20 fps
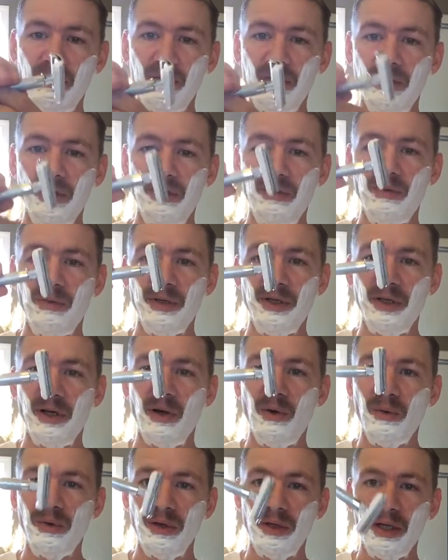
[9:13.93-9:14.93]
you know, when you
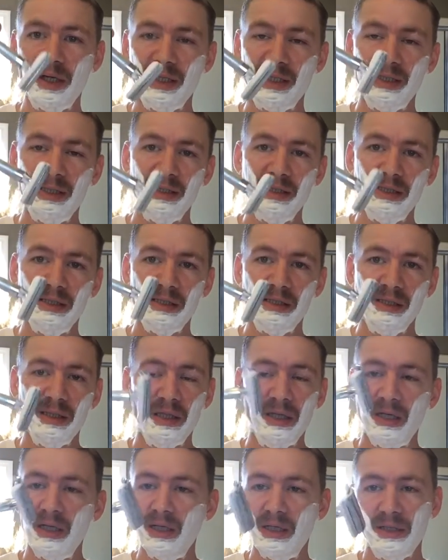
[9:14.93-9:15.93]
hold it like this,
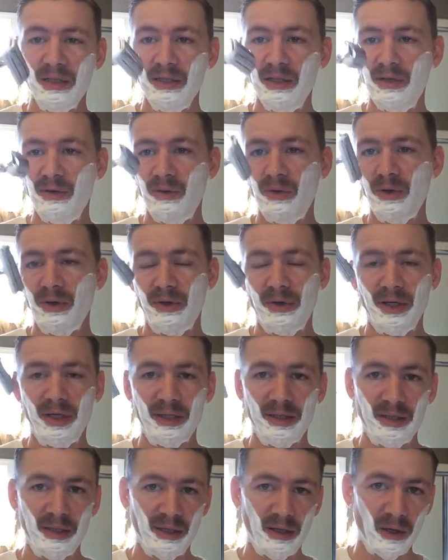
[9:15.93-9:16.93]
you don't want it
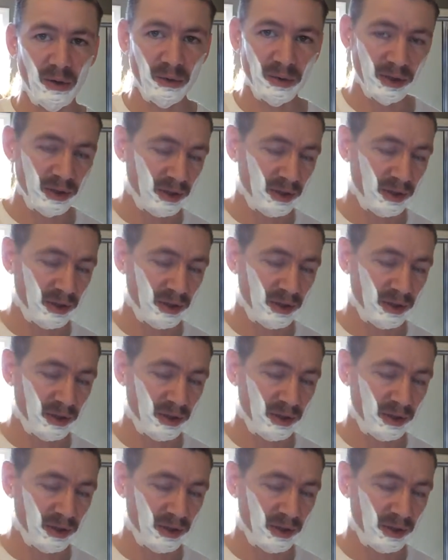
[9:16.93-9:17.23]
right there. Hold